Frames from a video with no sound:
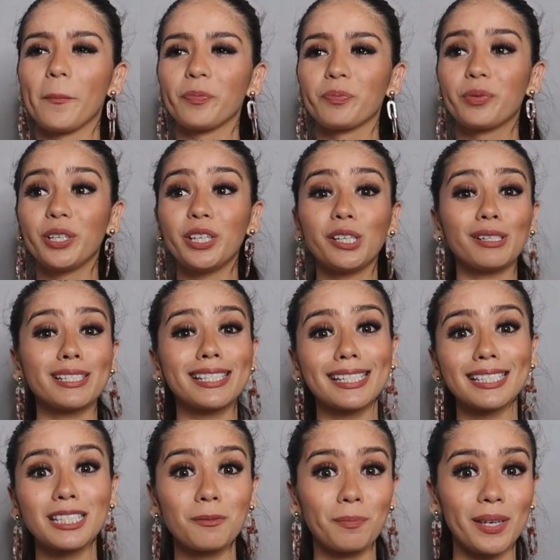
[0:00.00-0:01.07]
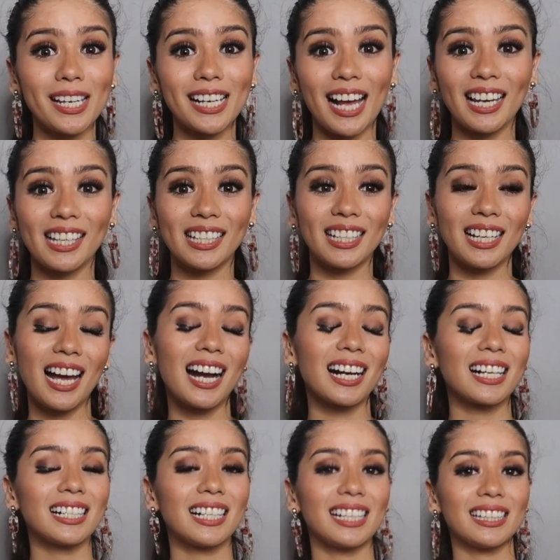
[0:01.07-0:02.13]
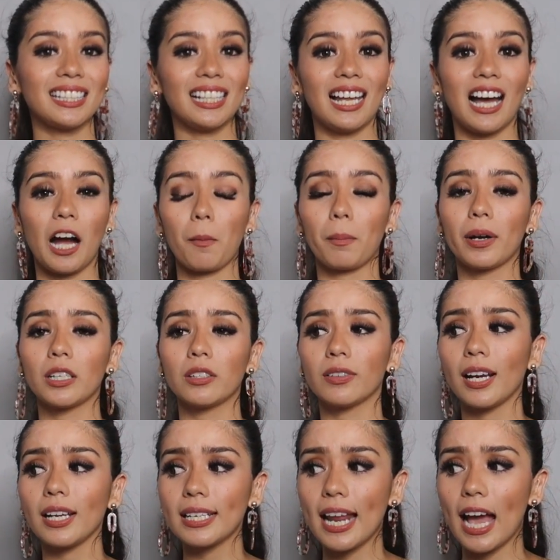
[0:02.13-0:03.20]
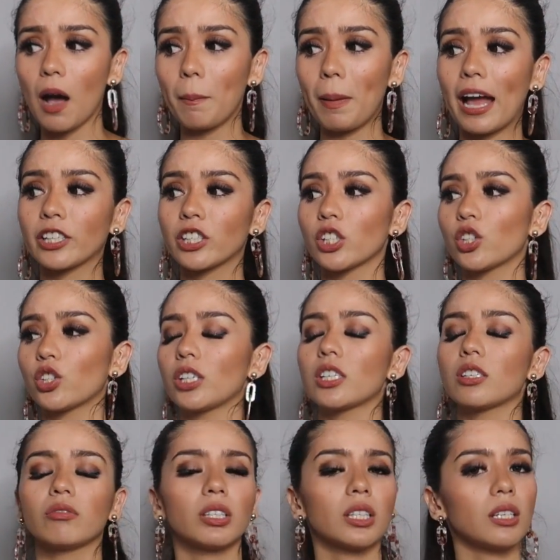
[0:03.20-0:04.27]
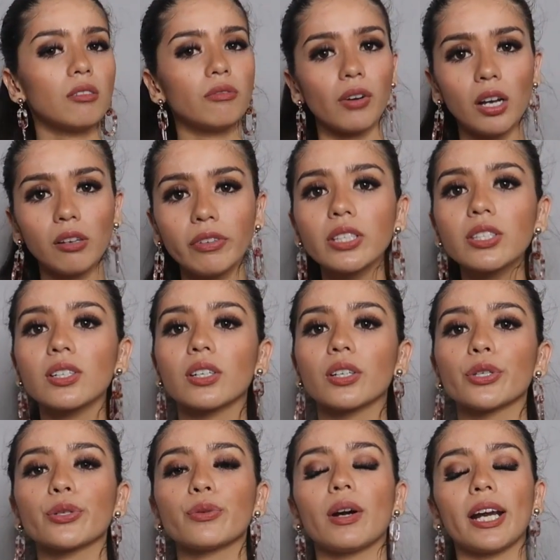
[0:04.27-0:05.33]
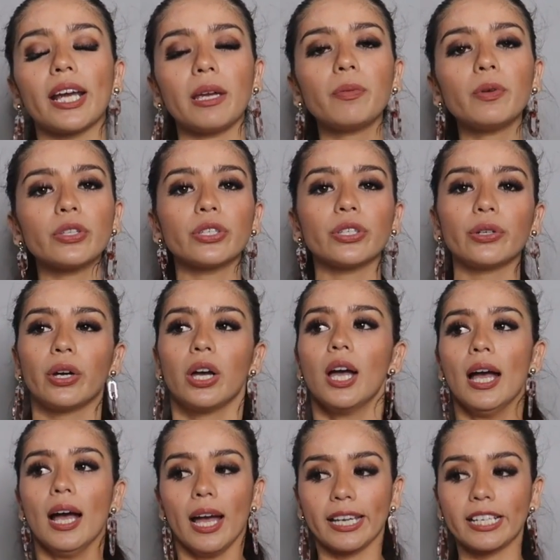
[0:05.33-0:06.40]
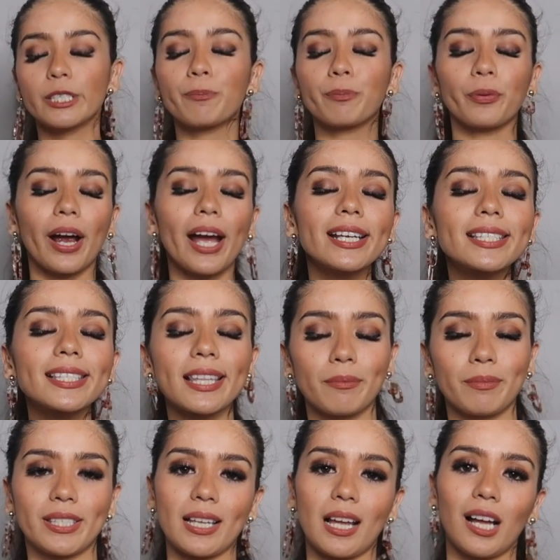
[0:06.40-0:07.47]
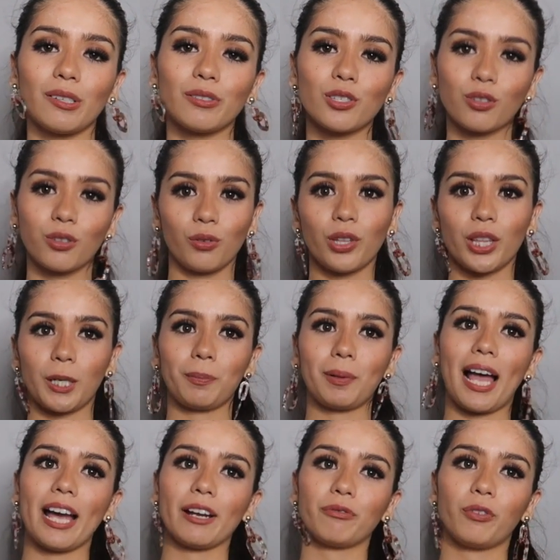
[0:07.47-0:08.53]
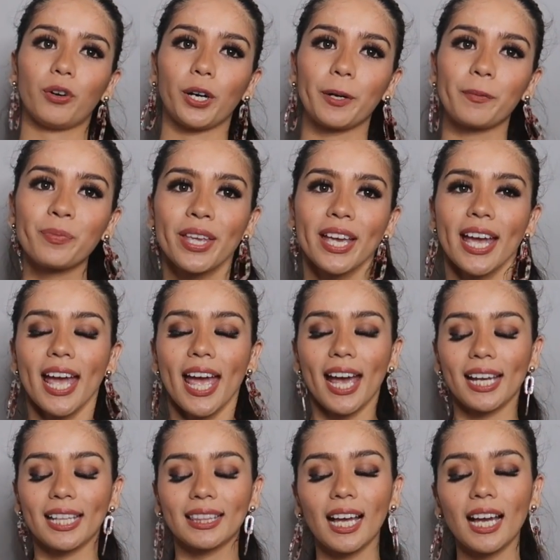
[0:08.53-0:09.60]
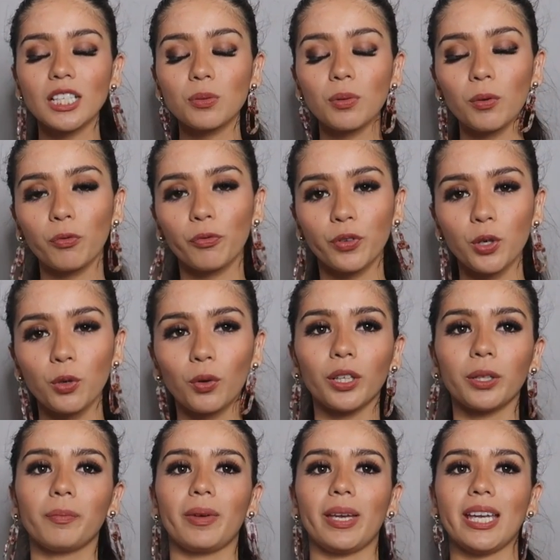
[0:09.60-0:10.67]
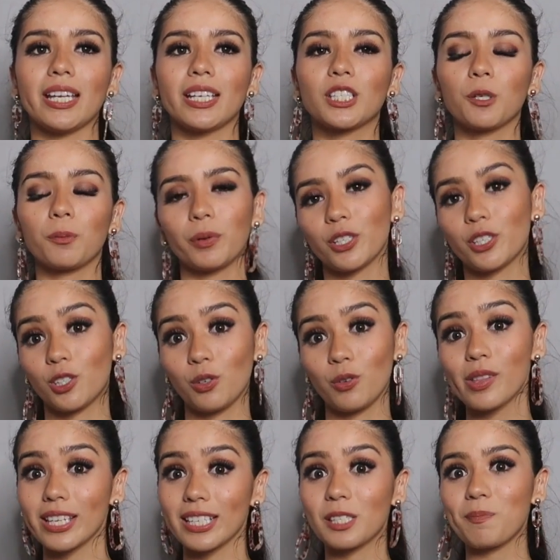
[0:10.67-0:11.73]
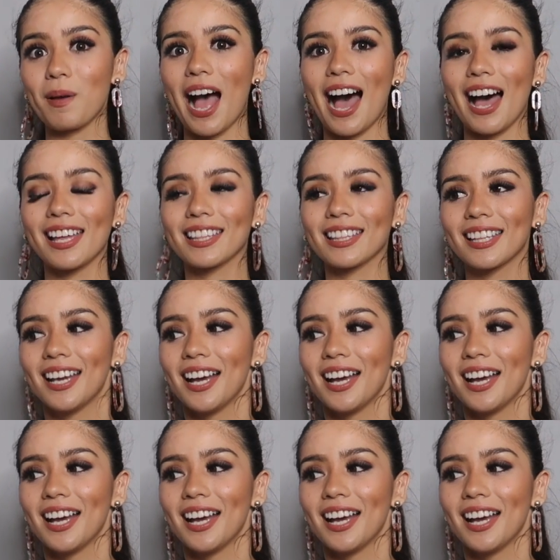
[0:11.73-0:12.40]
beauty queens can speak kala nila hanggang ganda lang. But right now, pageantry is really evolving to girls who are able to express themselves through their platform. And that's what fueled me to pursue this path.